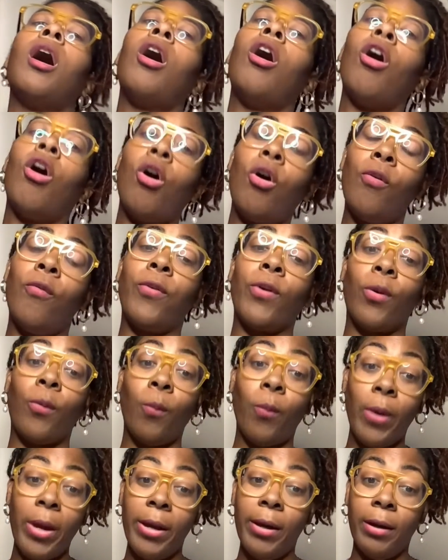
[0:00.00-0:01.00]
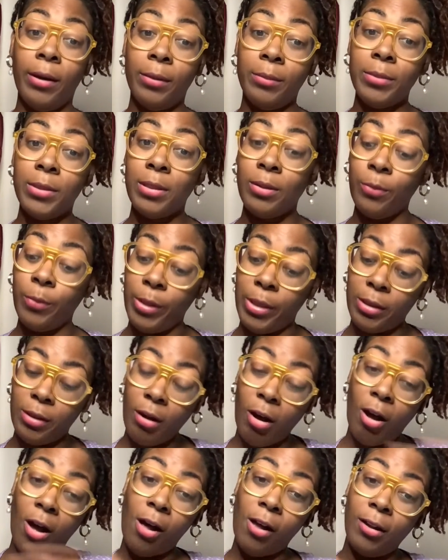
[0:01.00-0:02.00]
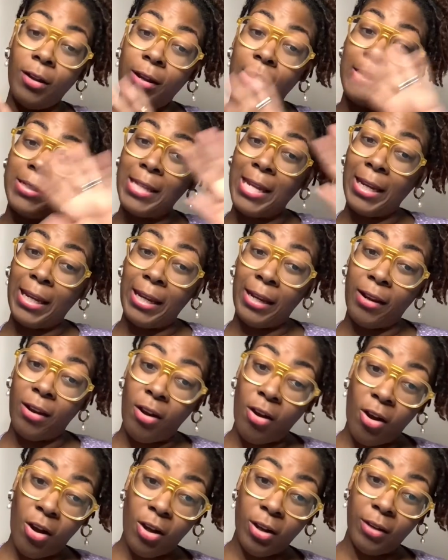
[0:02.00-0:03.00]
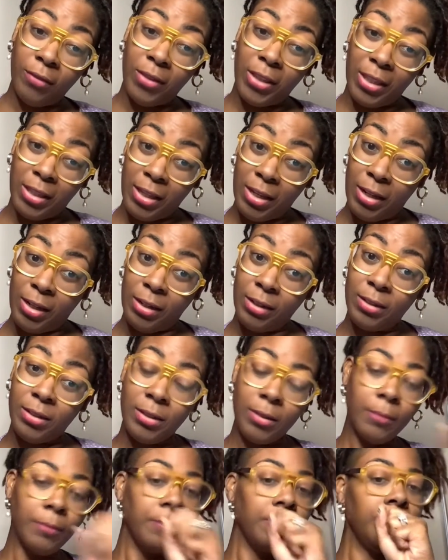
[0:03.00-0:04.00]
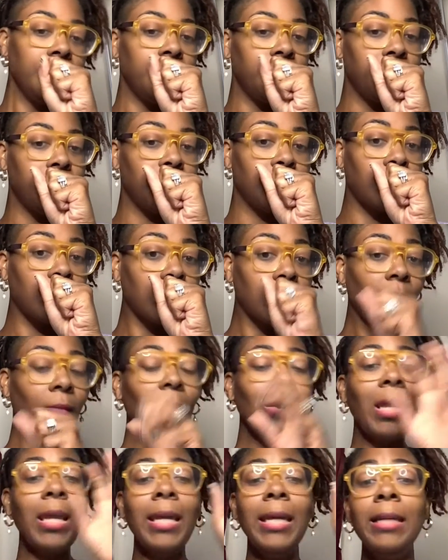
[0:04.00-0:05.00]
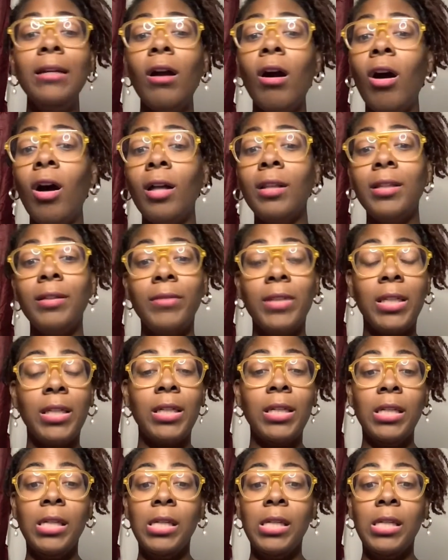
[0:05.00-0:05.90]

overwhelmed with taking in all of the things and all of the